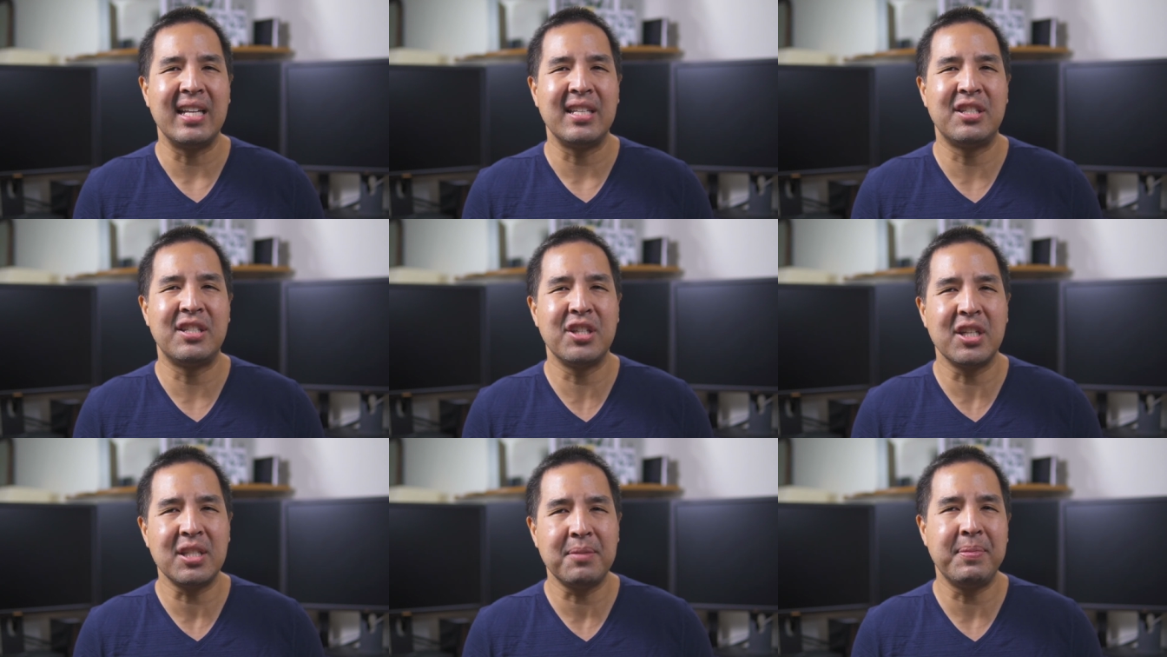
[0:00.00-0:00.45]

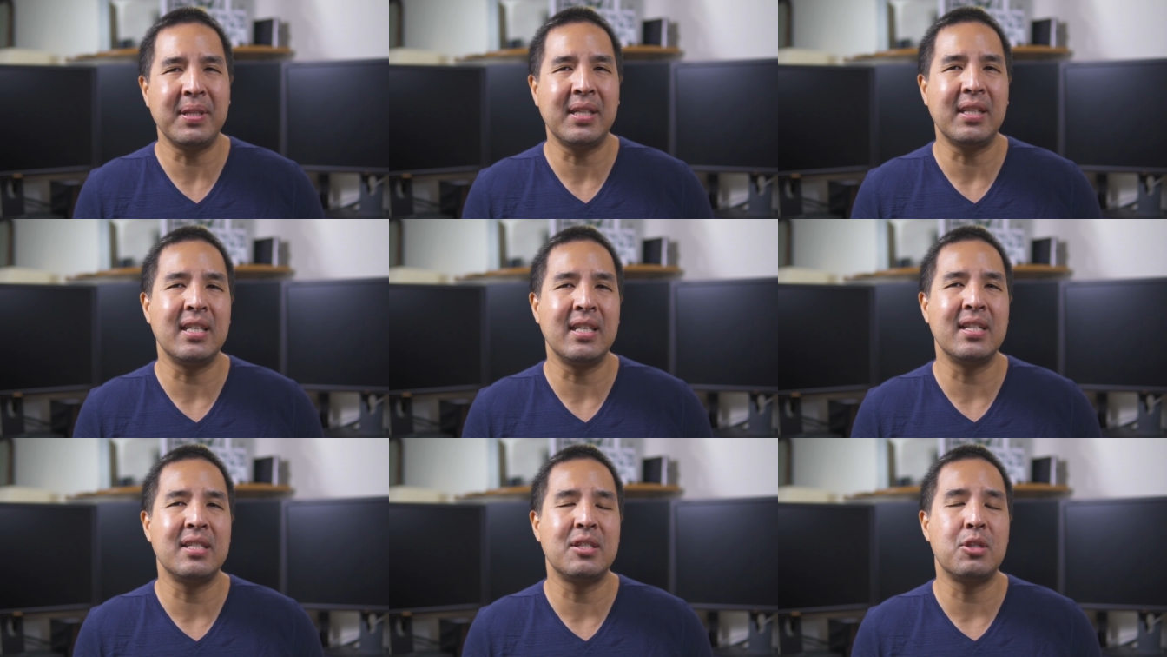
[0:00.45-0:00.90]
just
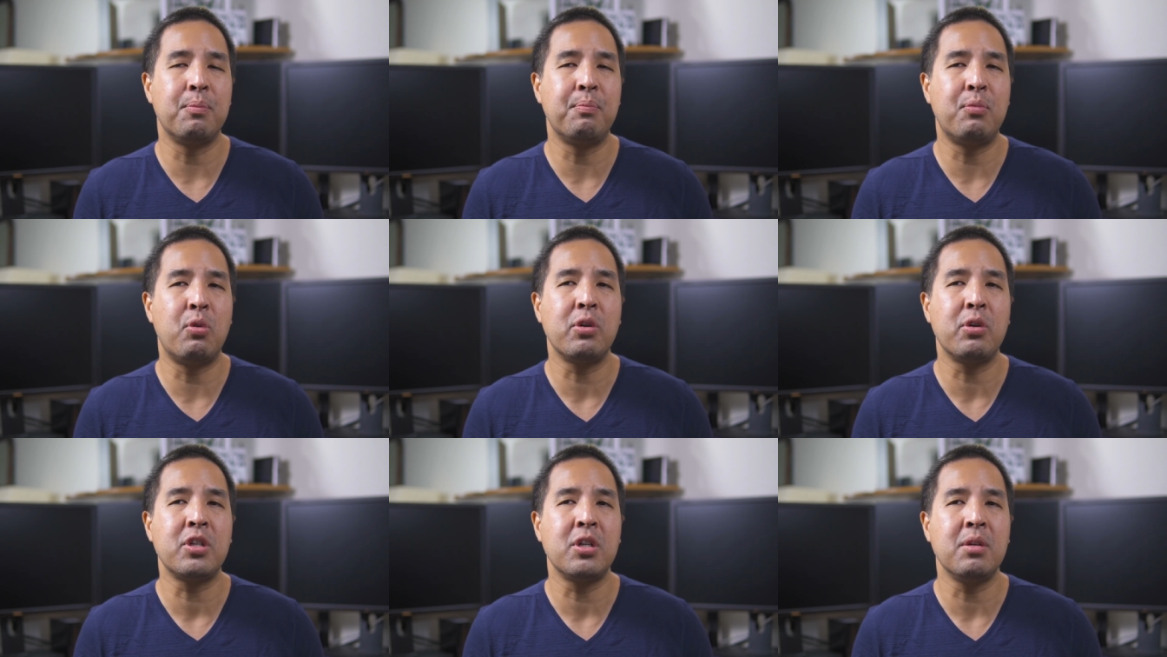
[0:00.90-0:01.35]
because the
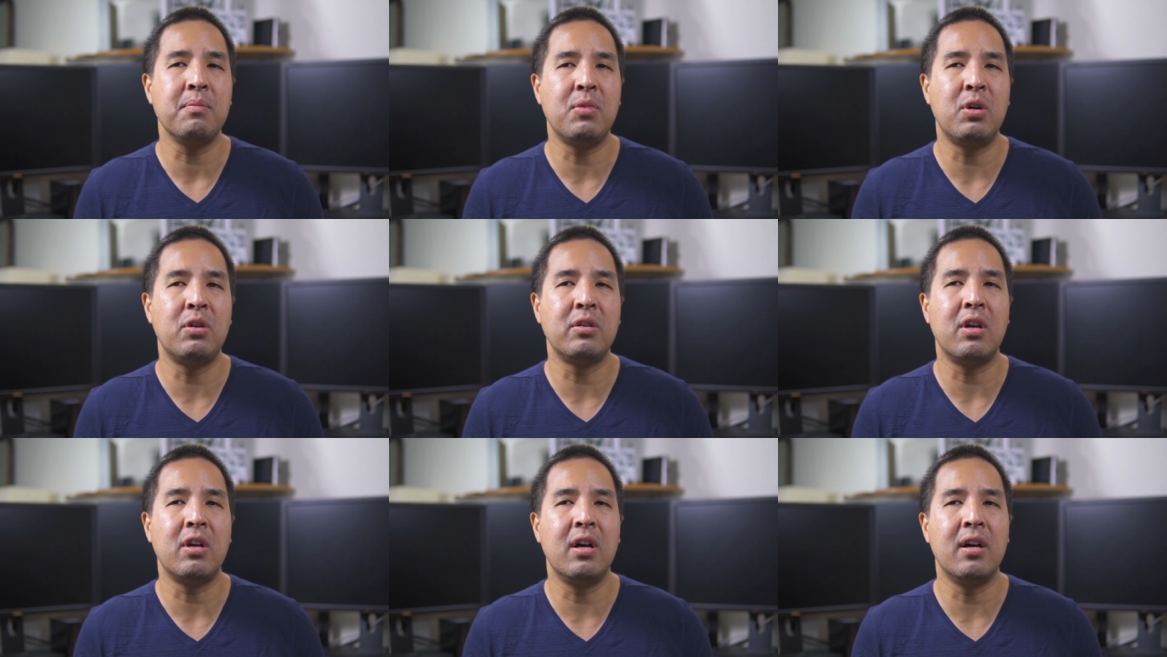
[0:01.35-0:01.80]
portrait
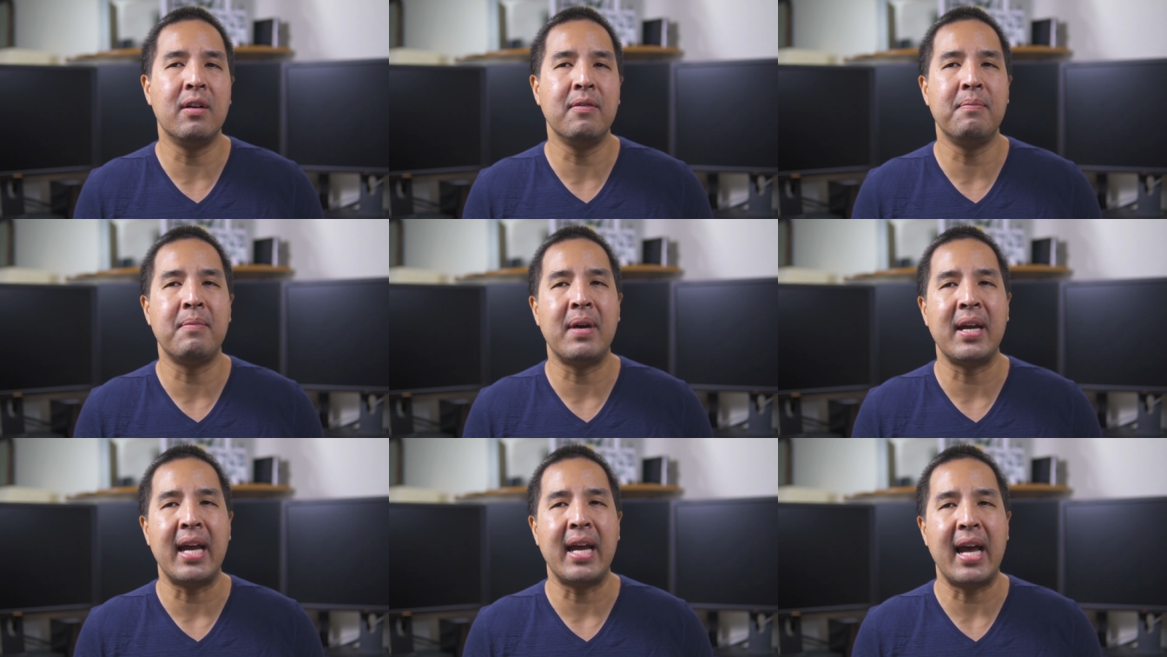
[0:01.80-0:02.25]
mode of my